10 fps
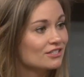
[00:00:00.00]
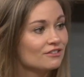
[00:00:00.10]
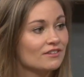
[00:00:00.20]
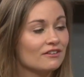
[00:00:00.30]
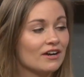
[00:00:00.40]
if
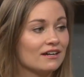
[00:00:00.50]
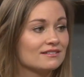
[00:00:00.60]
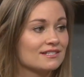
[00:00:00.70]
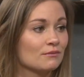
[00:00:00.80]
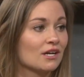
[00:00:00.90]
they've had
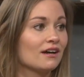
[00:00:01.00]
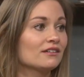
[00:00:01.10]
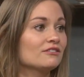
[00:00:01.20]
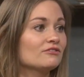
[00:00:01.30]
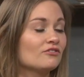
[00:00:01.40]
some kind
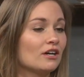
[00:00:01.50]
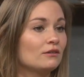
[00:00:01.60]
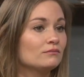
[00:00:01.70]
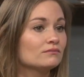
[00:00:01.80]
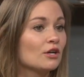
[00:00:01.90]

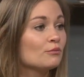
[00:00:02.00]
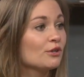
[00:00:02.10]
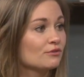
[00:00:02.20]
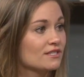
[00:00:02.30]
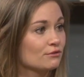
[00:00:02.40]
of
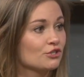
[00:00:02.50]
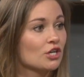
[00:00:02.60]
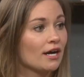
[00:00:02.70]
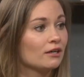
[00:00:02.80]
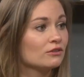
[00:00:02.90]
abuse to a
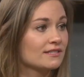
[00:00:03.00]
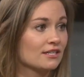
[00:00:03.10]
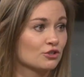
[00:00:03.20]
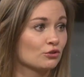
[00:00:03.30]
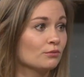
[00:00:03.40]
child,
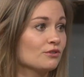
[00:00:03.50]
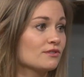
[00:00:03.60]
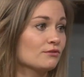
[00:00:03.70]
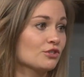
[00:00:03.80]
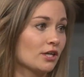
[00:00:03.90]
sexual abuse
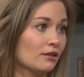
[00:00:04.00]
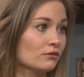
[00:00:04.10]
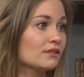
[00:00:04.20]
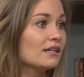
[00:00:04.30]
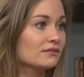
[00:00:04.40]
to a child,
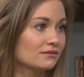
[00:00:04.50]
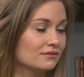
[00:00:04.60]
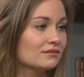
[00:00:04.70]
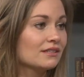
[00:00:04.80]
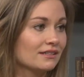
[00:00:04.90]

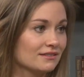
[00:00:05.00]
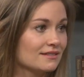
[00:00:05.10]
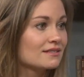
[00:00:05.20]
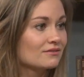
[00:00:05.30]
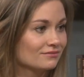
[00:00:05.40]
that
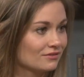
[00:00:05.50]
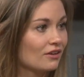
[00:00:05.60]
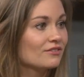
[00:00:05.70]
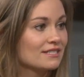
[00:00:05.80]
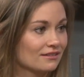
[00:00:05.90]
is
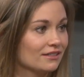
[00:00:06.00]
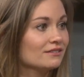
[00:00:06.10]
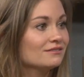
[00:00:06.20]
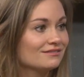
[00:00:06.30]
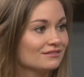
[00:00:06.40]

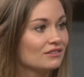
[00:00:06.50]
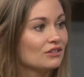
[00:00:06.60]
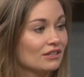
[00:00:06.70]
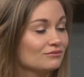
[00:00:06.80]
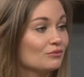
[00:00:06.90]
obviously
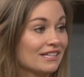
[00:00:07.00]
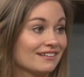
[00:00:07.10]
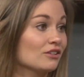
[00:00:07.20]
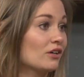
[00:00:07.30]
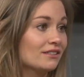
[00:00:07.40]
we
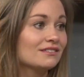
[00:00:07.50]
cannot